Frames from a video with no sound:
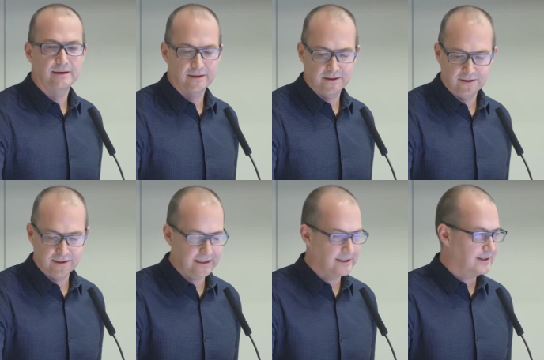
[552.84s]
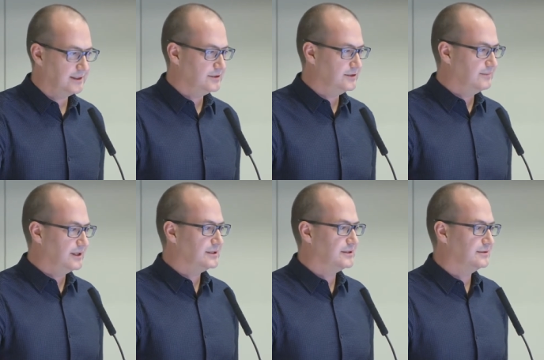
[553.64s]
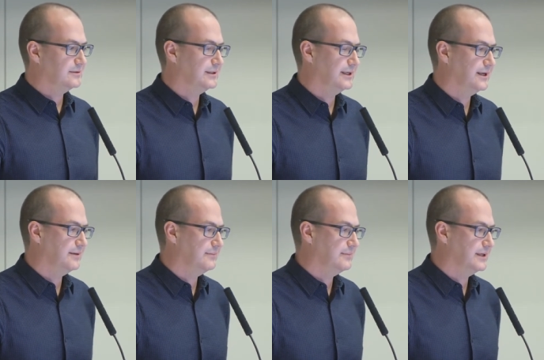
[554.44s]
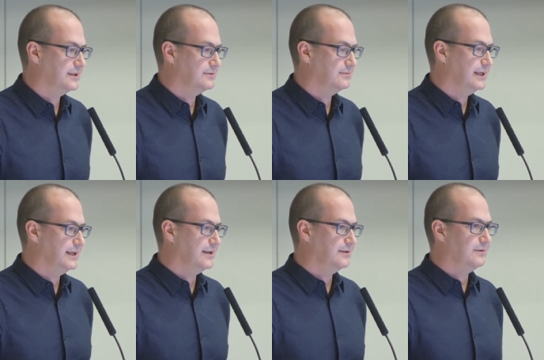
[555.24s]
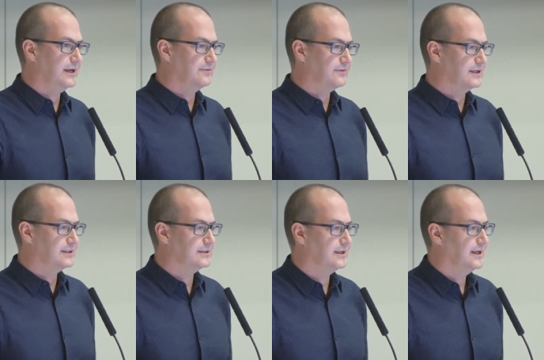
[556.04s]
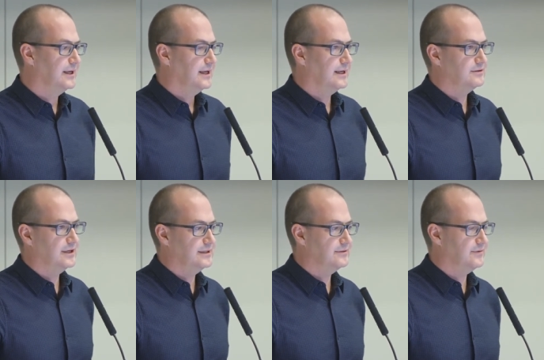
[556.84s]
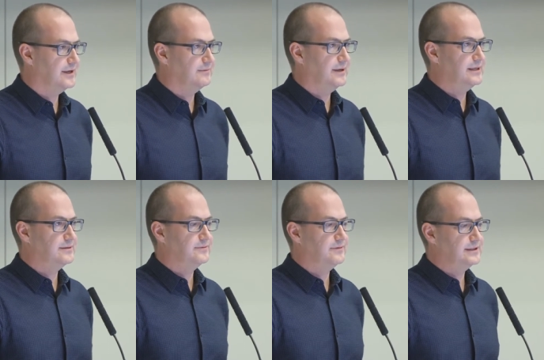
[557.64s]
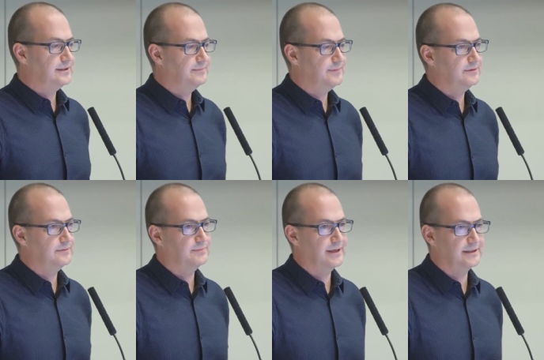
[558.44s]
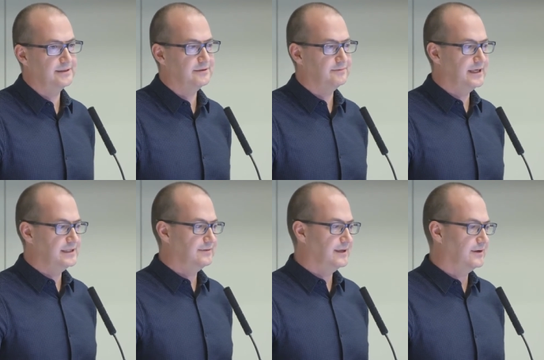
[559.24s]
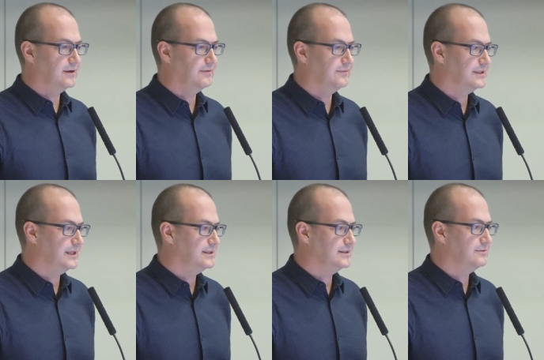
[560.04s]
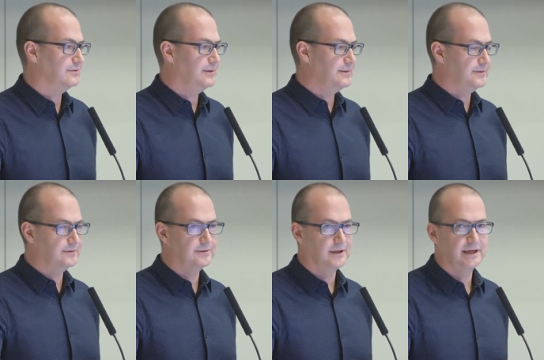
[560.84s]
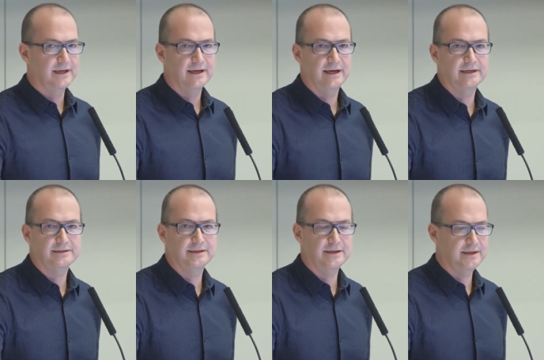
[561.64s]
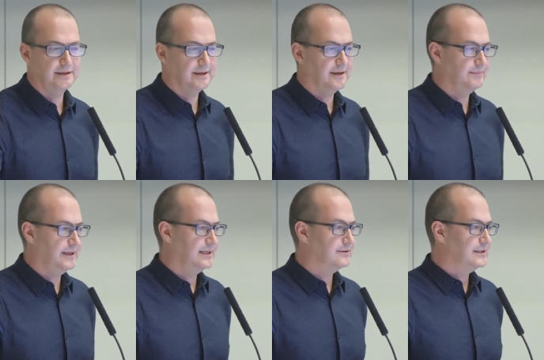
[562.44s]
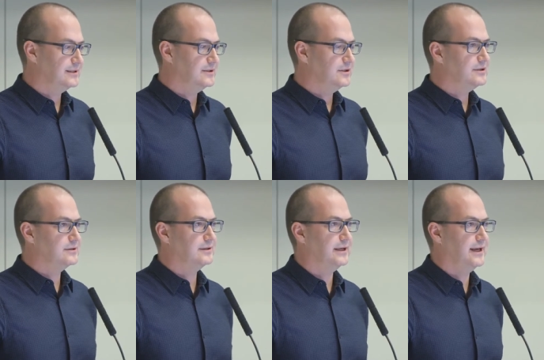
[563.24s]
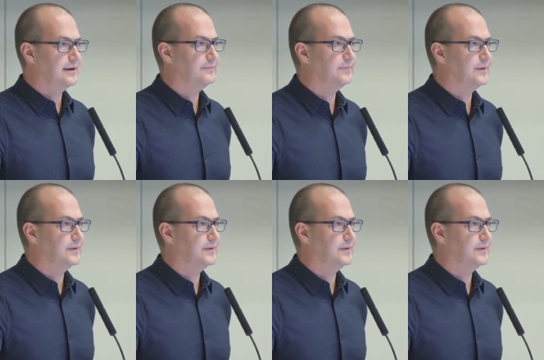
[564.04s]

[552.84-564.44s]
Our colleague uh, Jude Marshall um, has really led the way for us in trying to find ways of simple, practical ways of having conversations with people as they um, enter institutional care